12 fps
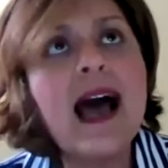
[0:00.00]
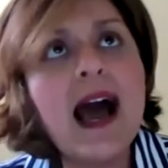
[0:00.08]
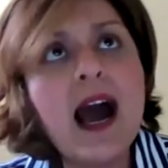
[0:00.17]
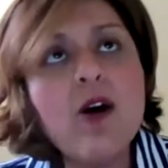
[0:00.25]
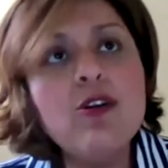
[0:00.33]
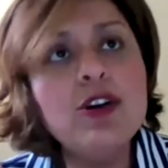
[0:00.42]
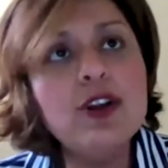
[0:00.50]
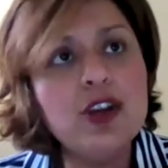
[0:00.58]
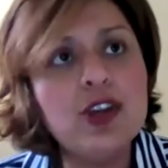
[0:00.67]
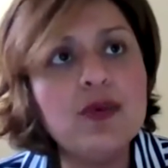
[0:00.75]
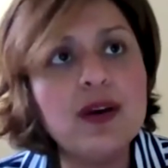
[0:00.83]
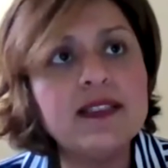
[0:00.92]
How do
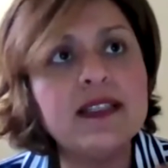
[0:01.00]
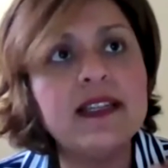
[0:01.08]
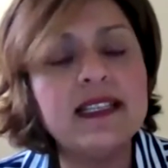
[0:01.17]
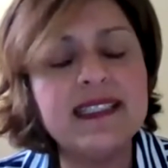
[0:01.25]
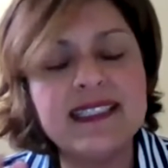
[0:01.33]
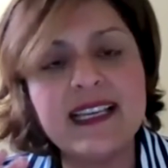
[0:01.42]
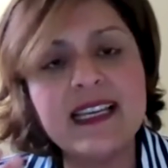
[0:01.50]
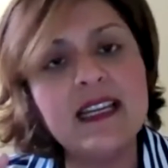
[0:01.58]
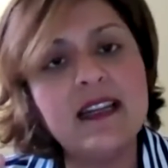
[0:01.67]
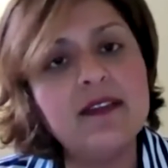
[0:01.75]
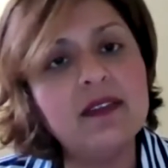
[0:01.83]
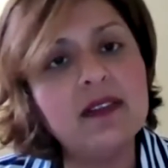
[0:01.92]
you, as an
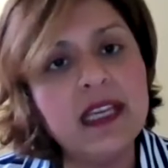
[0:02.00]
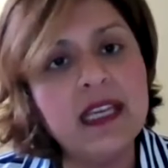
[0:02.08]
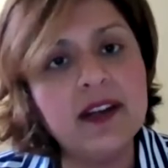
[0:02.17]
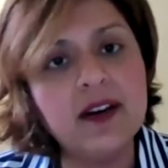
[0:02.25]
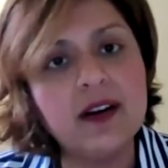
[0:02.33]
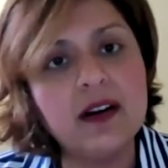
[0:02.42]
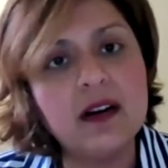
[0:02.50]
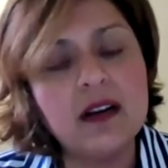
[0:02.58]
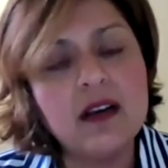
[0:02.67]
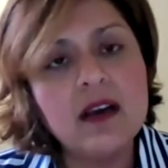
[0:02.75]
executive leader,